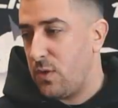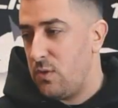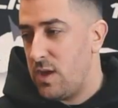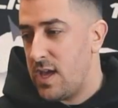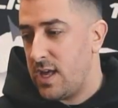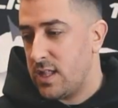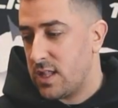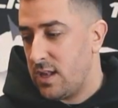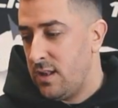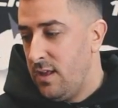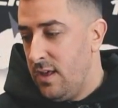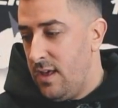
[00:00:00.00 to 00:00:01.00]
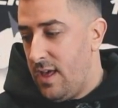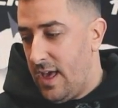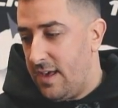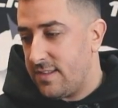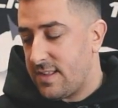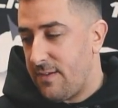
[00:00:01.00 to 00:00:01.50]
few years, and
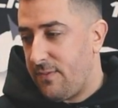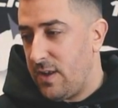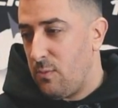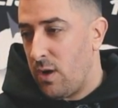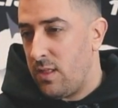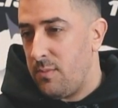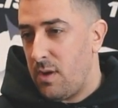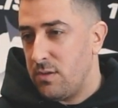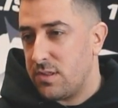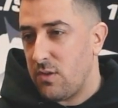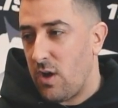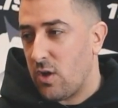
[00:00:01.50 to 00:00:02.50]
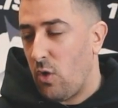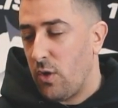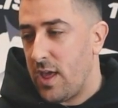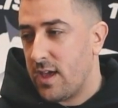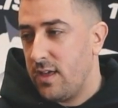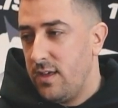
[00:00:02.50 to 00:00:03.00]
it's definitely one of the most iconic